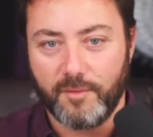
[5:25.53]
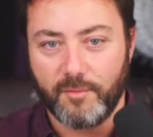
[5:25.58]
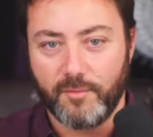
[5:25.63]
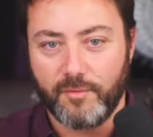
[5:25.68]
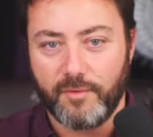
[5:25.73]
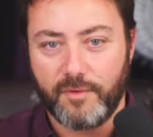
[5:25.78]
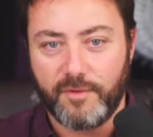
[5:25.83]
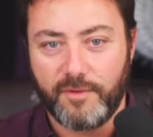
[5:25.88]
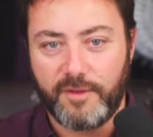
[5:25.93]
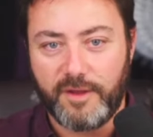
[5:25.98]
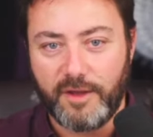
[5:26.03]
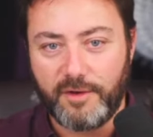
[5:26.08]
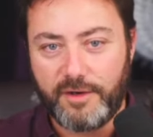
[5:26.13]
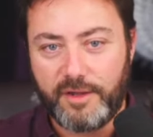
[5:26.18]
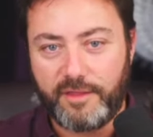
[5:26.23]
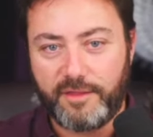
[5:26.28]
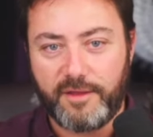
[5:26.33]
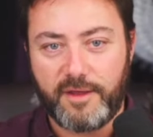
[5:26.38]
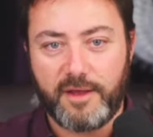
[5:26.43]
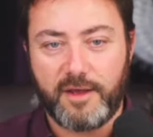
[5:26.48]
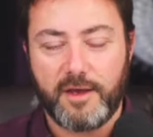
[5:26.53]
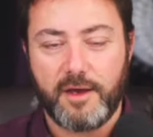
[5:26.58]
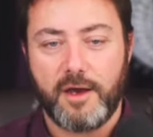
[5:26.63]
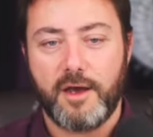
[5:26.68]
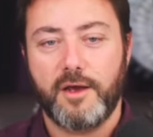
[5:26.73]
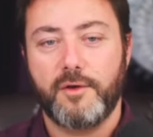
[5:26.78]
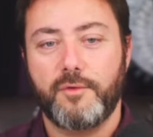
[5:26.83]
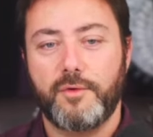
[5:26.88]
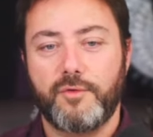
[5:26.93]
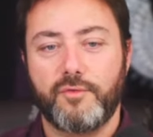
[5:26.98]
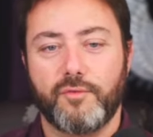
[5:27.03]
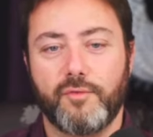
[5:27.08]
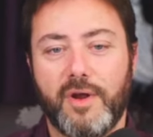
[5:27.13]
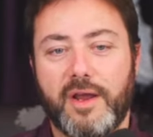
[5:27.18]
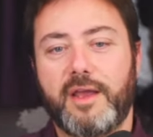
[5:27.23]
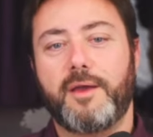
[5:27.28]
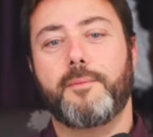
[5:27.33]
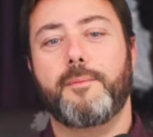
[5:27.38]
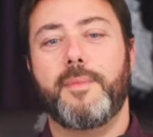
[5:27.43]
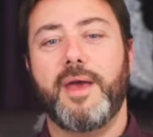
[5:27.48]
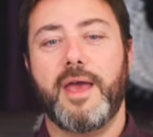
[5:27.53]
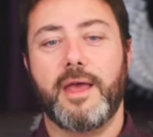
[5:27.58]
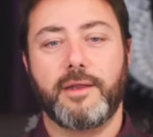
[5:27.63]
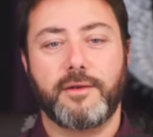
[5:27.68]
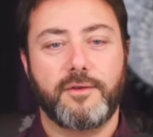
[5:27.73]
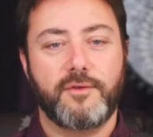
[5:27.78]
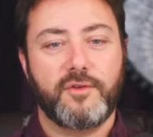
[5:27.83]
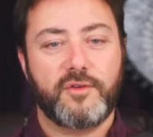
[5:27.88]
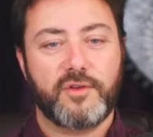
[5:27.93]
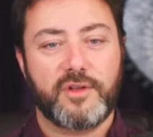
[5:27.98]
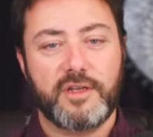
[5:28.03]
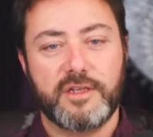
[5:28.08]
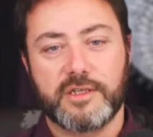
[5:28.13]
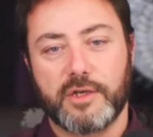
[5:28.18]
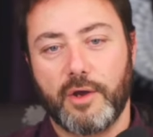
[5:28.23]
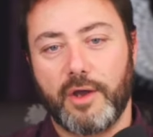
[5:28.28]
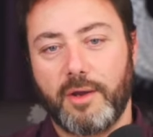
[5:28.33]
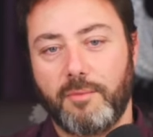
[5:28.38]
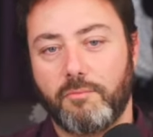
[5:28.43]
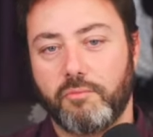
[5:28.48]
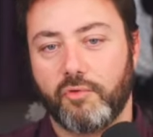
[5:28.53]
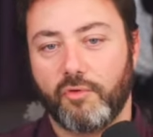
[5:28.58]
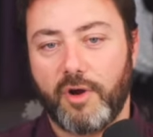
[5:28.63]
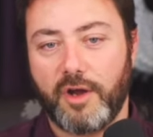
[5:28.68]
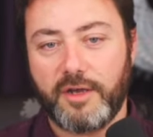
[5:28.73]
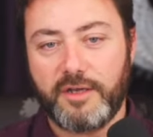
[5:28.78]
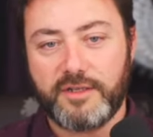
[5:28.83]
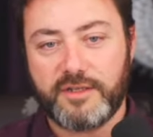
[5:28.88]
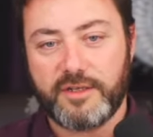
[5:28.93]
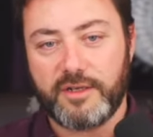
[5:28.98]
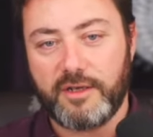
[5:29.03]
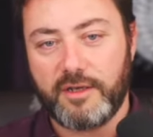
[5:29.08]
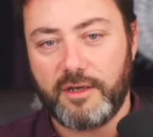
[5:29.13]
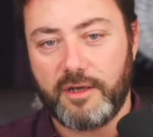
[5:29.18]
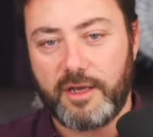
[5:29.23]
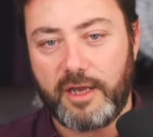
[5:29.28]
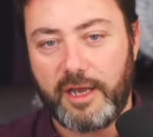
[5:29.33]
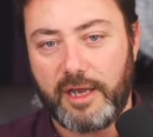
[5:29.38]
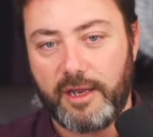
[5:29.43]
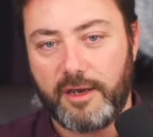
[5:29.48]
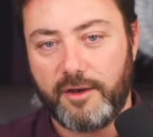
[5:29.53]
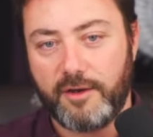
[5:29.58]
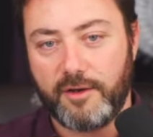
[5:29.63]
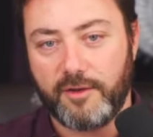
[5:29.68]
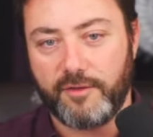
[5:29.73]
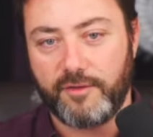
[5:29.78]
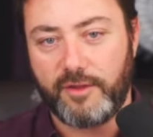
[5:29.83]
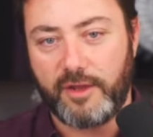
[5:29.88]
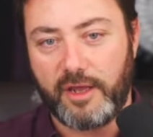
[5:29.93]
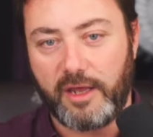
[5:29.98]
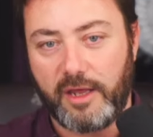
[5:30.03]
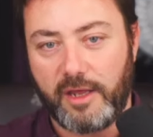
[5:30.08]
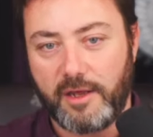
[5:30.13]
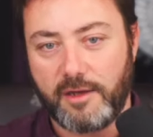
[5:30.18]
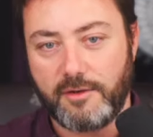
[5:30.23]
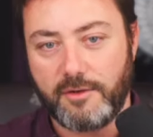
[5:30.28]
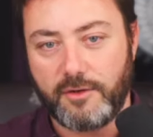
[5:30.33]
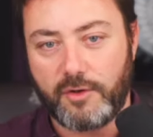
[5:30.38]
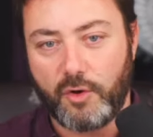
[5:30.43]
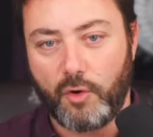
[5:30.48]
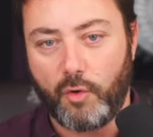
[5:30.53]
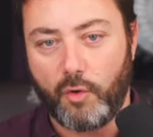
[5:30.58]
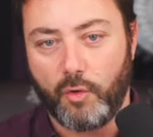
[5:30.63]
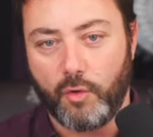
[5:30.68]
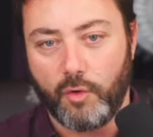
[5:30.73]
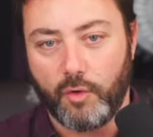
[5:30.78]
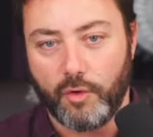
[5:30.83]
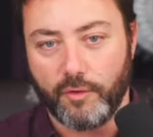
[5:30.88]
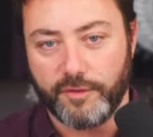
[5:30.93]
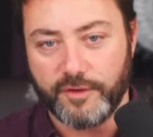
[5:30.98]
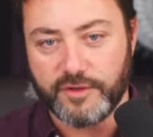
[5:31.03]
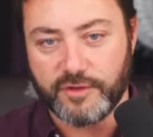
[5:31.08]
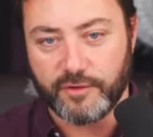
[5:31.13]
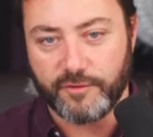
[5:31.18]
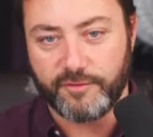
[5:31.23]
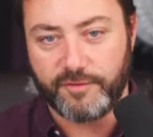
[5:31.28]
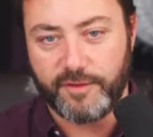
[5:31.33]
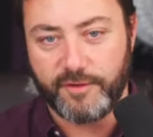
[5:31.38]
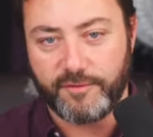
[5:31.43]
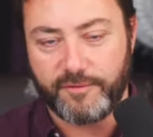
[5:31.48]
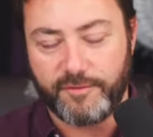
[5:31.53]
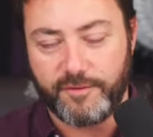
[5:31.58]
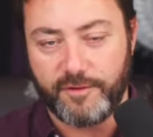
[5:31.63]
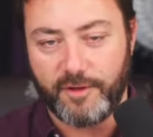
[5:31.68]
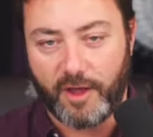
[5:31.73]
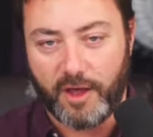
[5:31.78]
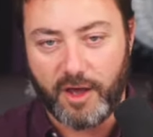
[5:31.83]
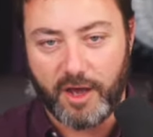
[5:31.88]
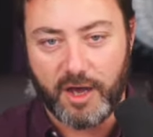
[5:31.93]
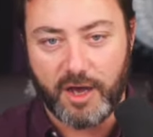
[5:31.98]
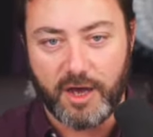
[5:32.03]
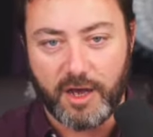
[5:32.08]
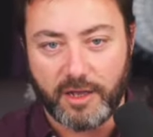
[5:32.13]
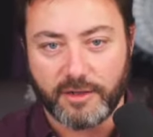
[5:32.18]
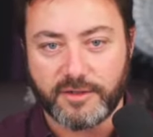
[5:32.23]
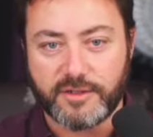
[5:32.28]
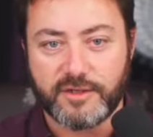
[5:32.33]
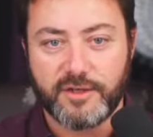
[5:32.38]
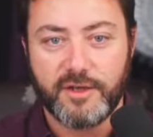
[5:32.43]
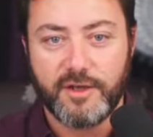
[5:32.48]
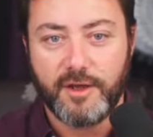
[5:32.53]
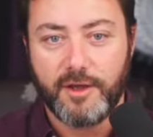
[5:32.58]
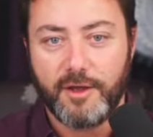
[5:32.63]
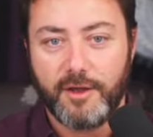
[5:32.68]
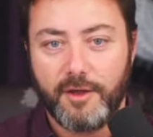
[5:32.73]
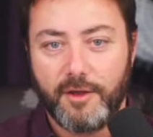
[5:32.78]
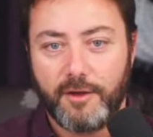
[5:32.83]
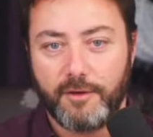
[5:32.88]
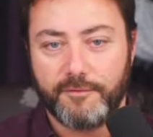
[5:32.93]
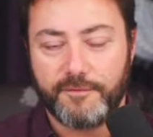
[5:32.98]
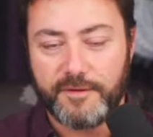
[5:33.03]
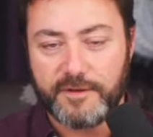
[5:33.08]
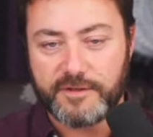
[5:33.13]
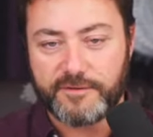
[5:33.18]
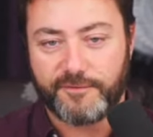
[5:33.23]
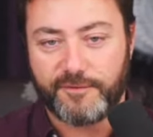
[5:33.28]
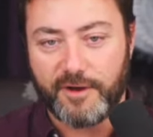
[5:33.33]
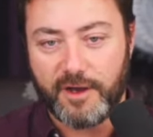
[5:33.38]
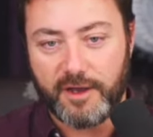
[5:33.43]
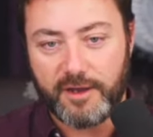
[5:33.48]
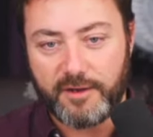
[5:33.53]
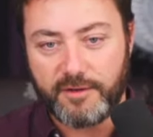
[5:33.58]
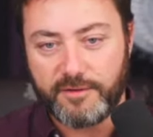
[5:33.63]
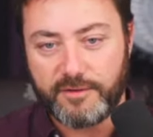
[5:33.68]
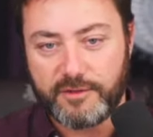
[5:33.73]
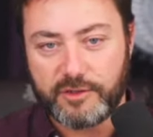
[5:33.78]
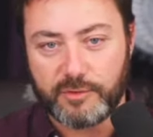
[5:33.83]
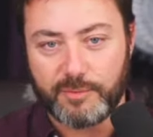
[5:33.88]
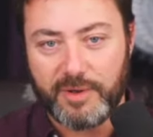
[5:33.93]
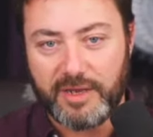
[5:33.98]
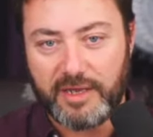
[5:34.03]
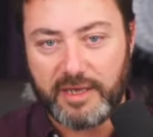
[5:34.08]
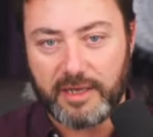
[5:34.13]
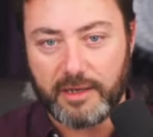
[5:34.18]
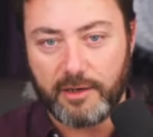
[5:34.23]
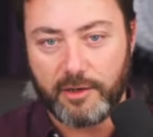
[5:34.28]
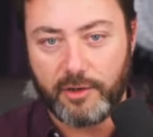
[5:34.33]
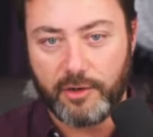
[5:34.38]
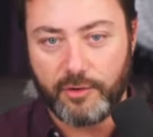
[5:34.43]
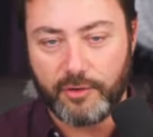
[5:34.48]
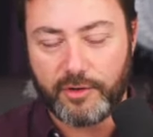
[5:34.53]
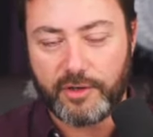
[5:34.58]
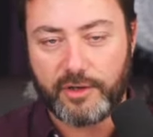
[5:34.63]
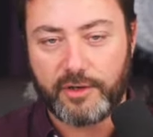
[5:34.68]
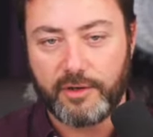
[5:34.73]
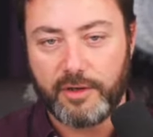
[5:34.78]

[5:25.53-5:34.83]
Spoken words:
The only thing I would recommend is going brighter in the core, the sort of the heart of this fire, to make it look